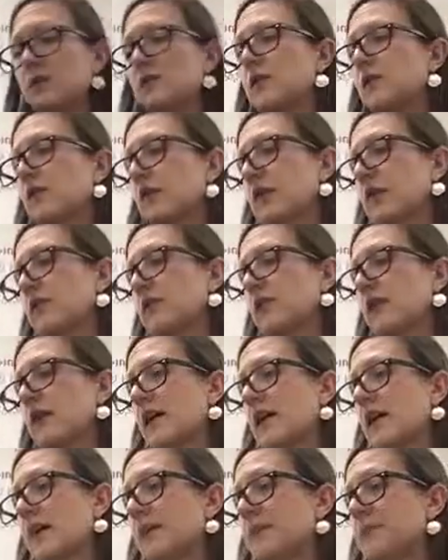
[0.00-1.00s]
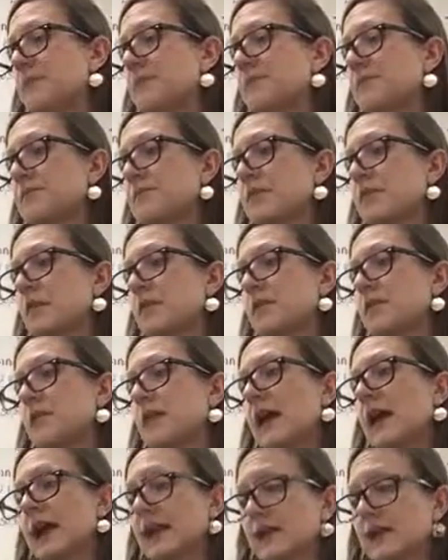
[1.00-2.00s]
doing
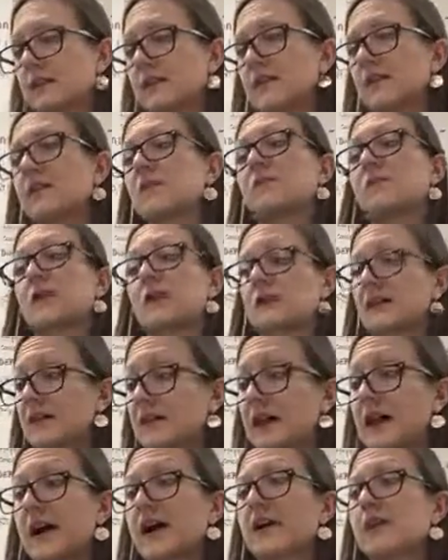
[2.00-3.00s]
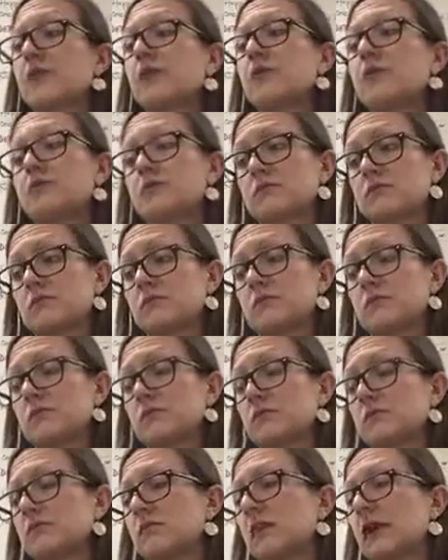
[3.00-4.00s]
ants, pizzicato,
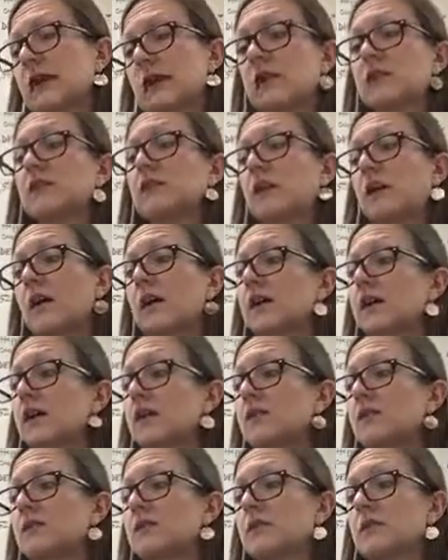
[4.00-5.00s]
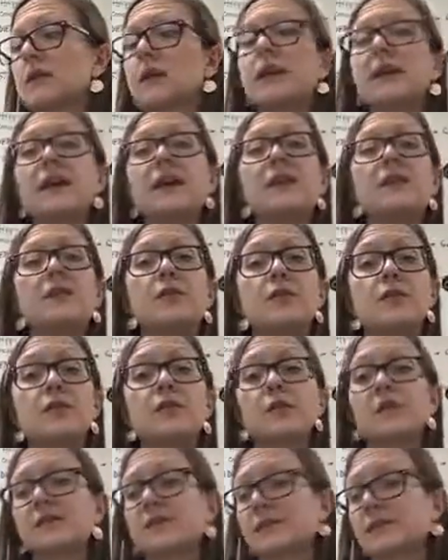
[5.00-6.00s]
and arco, and doing
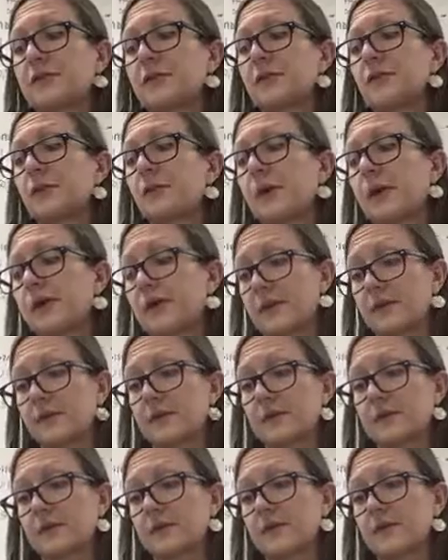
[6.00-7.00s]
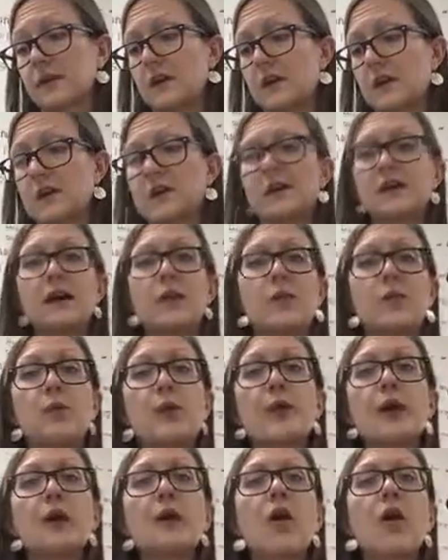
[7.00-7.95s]
those different rhythms. Now we